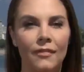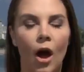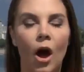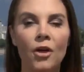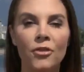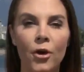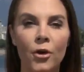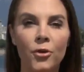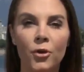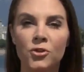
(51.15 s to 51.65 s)

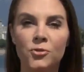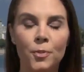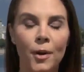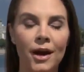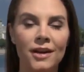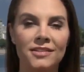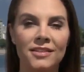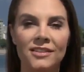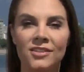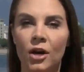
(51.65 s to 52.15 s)
Although those
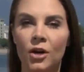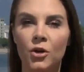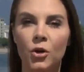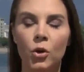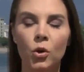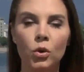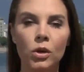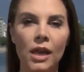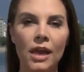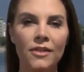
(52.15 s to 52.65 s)
prices are
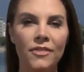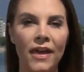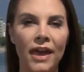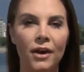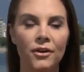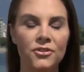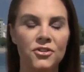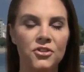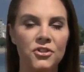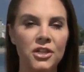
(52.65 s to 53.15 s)
cooling, they
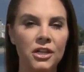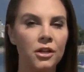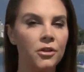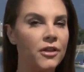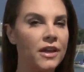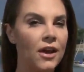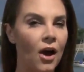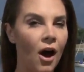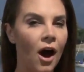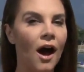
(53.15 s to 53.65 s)
are still
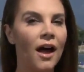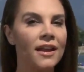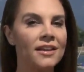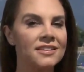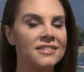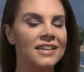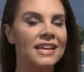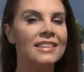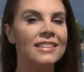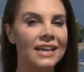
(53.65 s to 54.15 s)
the
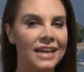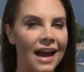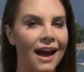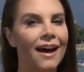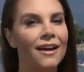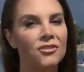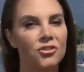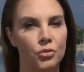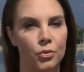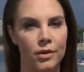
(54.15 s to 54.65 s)
hottest in the
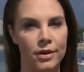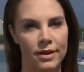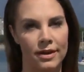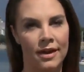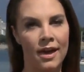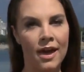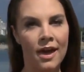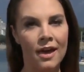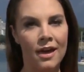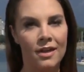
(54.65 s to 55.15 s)
country.
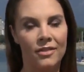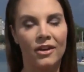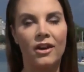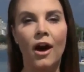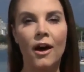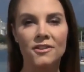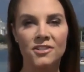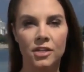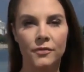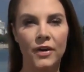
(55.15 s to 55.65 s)
The
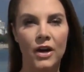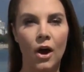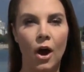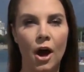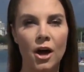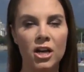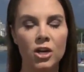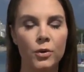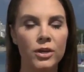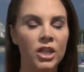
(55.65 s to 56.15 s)
cost of a
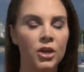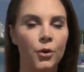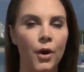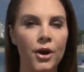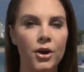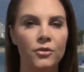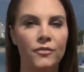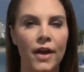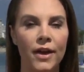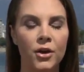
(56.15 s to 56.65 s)
condo in the
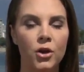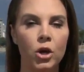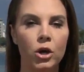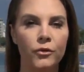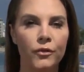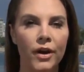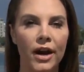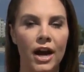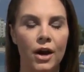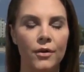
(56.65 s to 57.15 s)
Greater
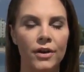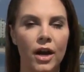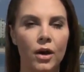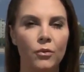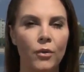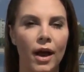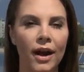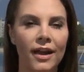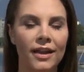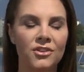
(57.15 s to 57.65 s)
Vancouver area
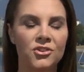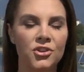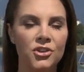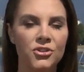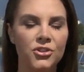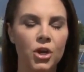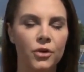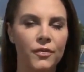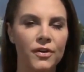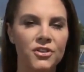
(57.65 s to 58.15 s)
running at
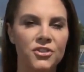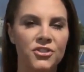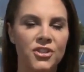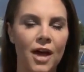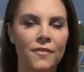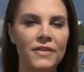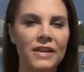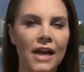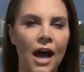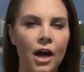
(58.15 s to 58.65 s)
just over
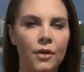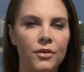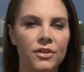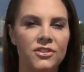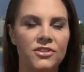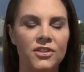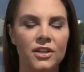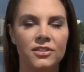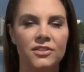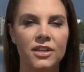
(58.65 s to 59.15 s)

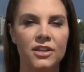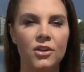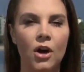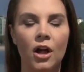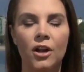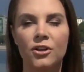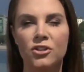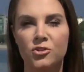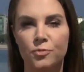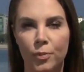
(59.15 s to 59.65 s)

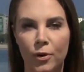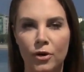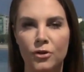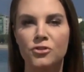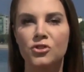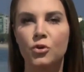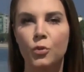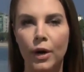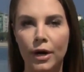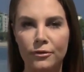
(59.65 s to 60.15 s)
$760 per
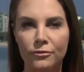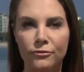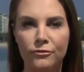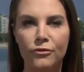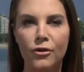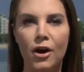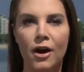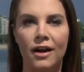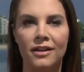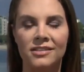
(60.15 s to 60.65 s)
square
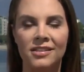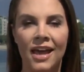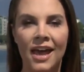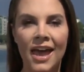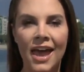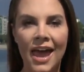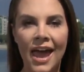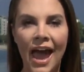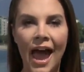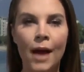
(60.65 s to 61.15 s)
foot,
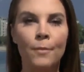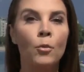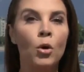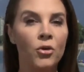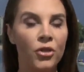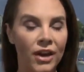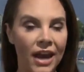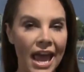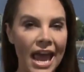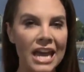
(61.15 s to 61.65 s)
a more
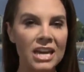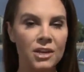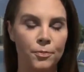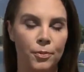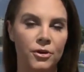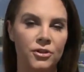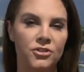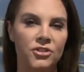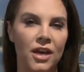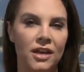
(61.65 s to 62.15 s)
than
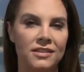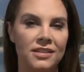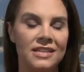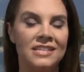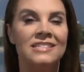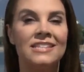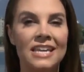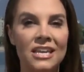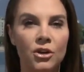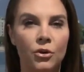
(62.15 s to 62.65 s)
8%
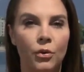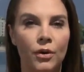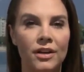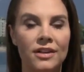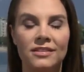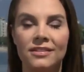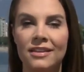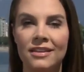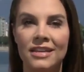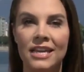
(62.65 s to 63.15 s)

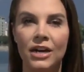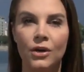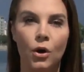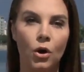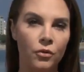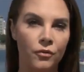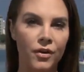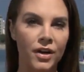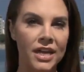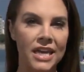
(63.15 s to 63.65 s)
decrease year
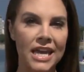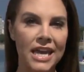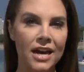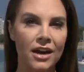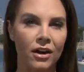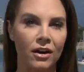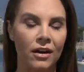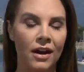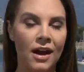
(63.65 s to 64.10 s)
over year.